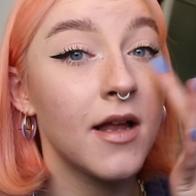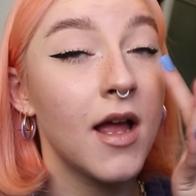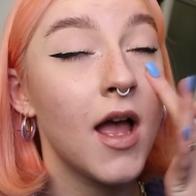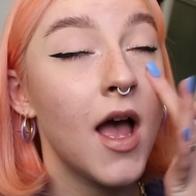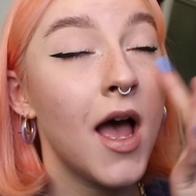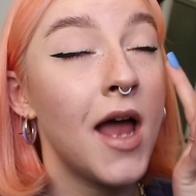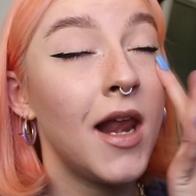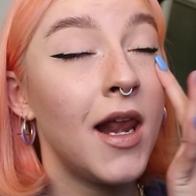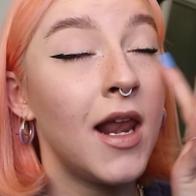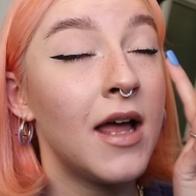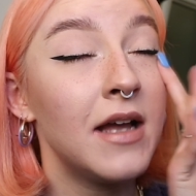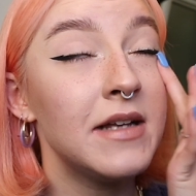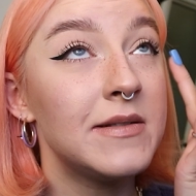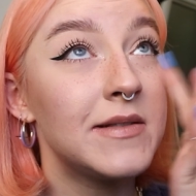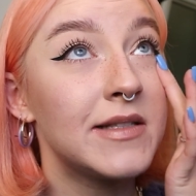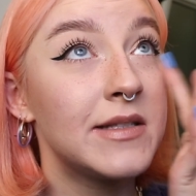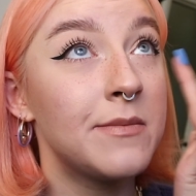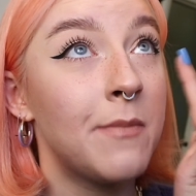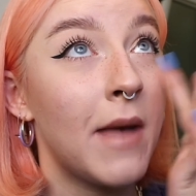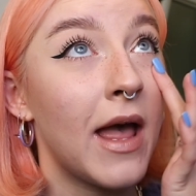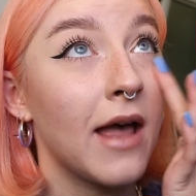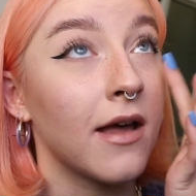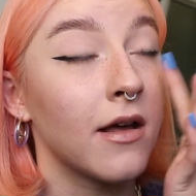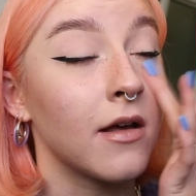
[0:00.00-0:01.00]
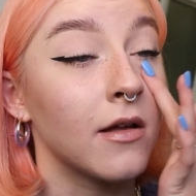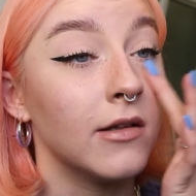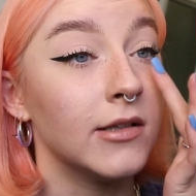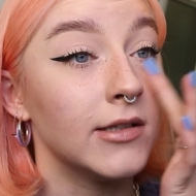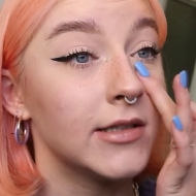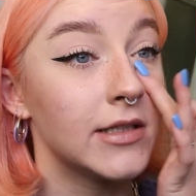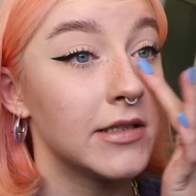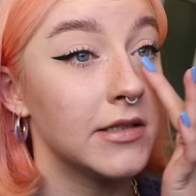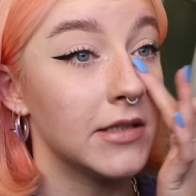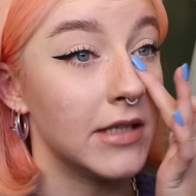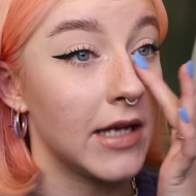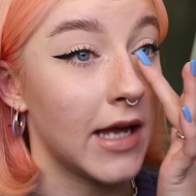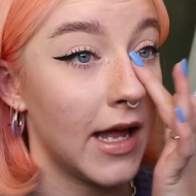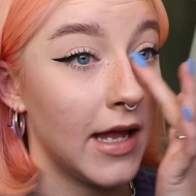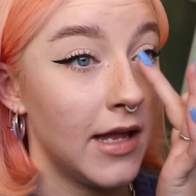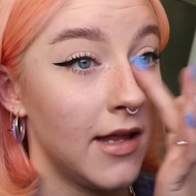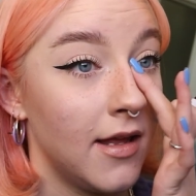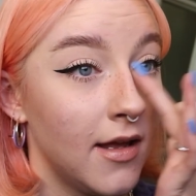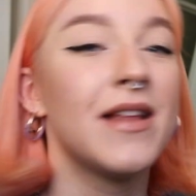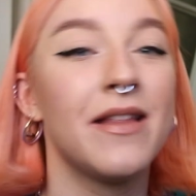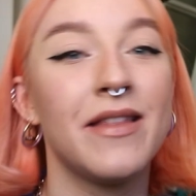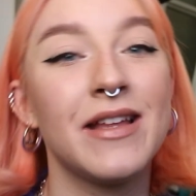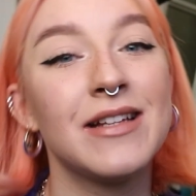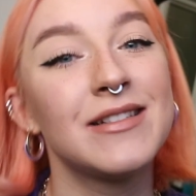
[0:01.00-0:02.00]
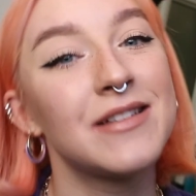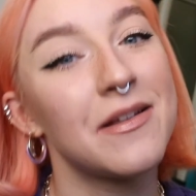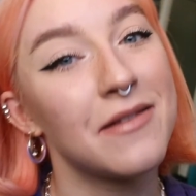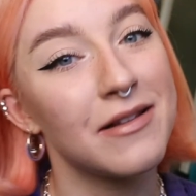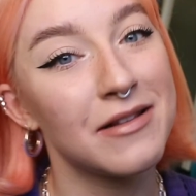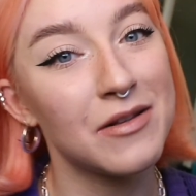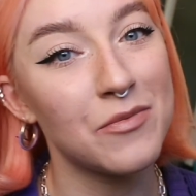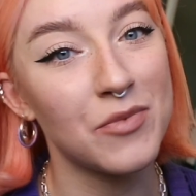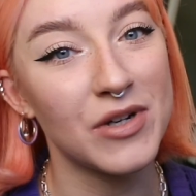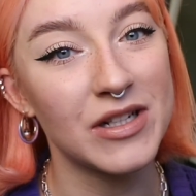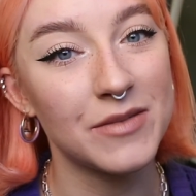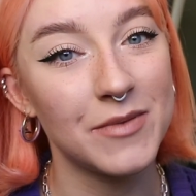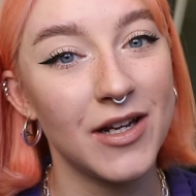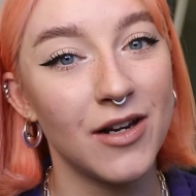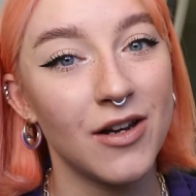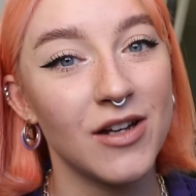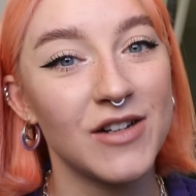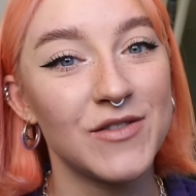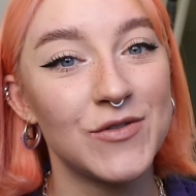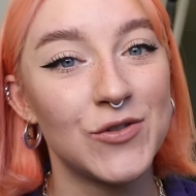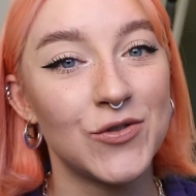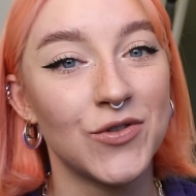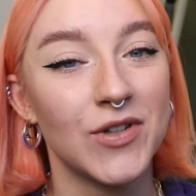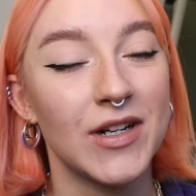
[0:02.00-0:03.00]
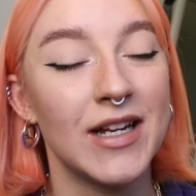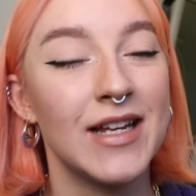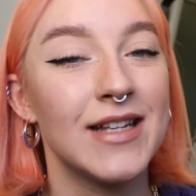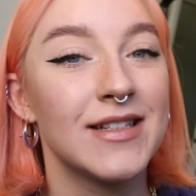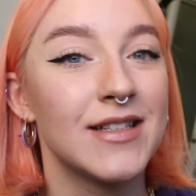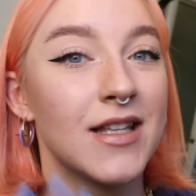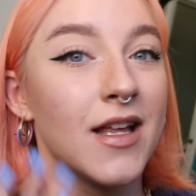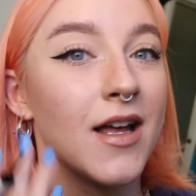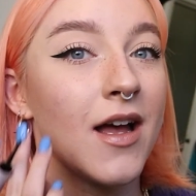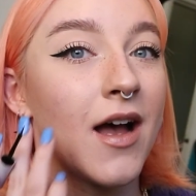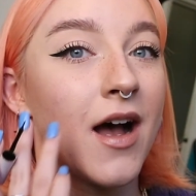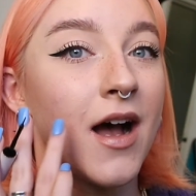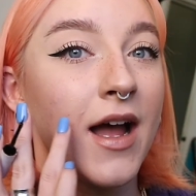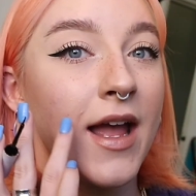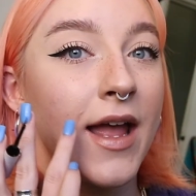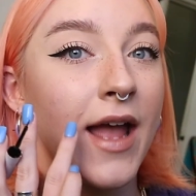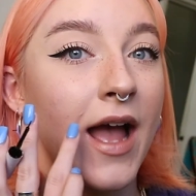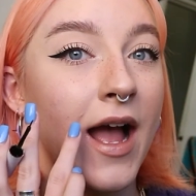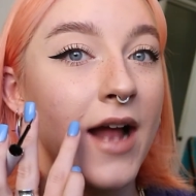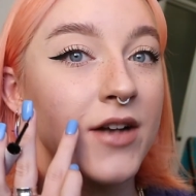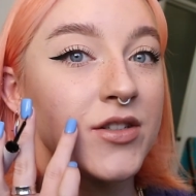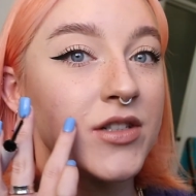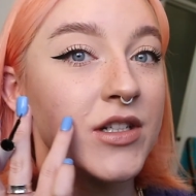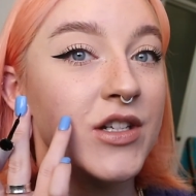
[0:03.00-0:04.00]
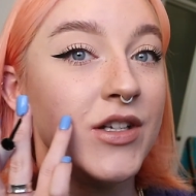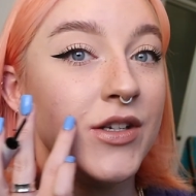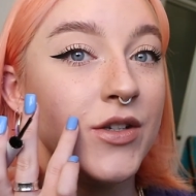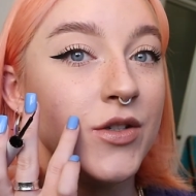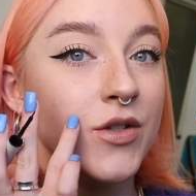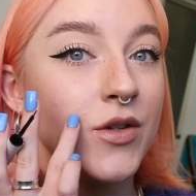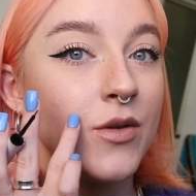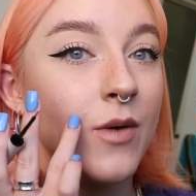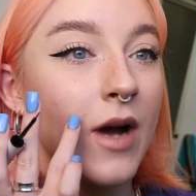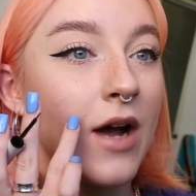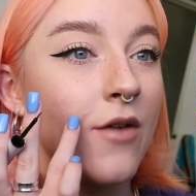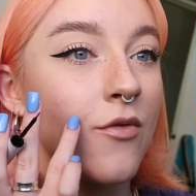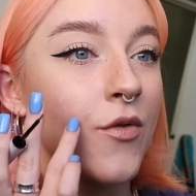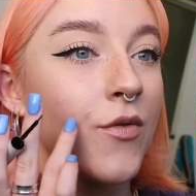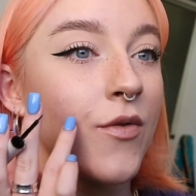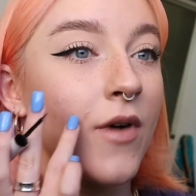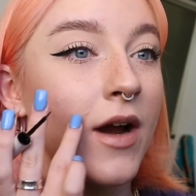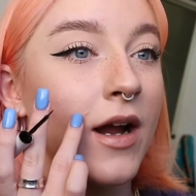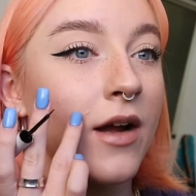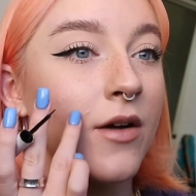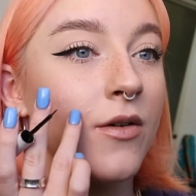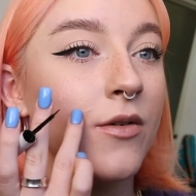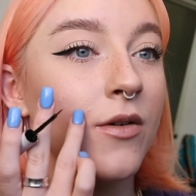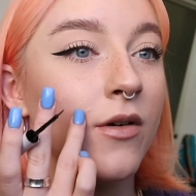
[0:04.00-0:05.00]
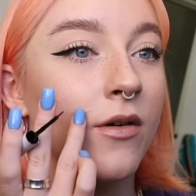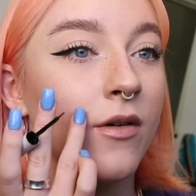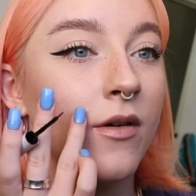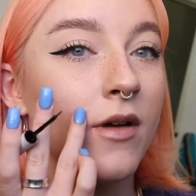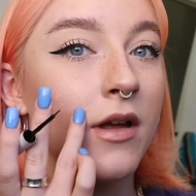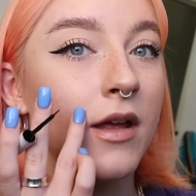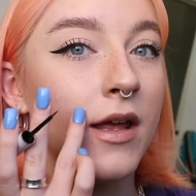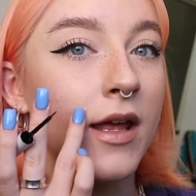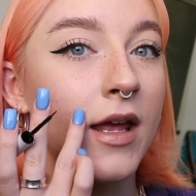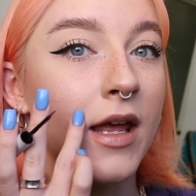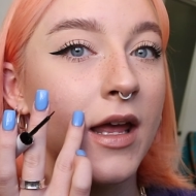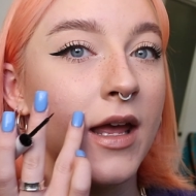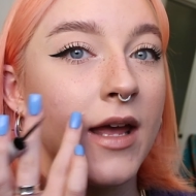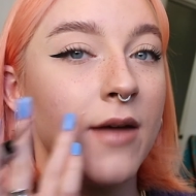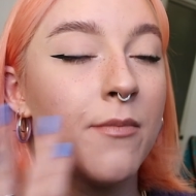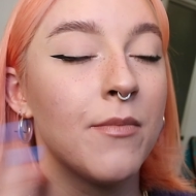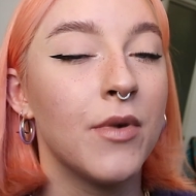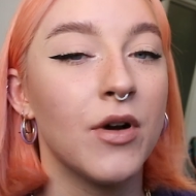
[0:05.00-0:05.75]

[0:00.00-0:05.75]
a light speckle today. And then something that brings me a lot of joy is that I actually do have a freckle here,